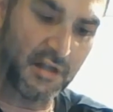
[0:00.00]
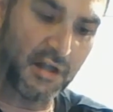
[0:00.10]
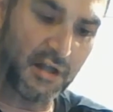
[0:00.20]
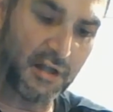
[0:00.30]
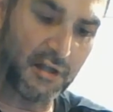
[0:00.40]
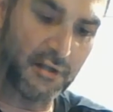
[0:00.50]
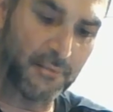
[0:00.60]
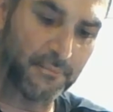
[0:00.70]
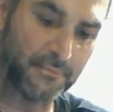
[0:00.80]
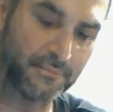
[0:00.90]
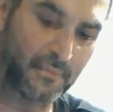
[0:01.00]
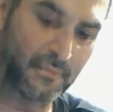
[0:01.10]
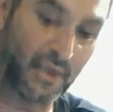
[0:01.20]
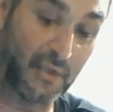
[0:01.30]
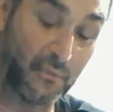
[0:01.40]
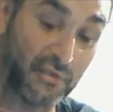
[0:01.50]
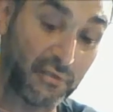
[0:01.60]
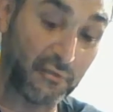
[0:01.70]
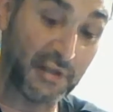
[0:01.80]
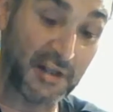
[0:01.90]
I went
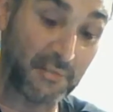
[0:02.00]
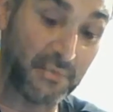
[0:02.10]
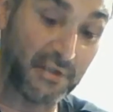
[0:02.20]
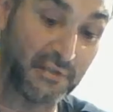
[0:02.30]
through and I had to pick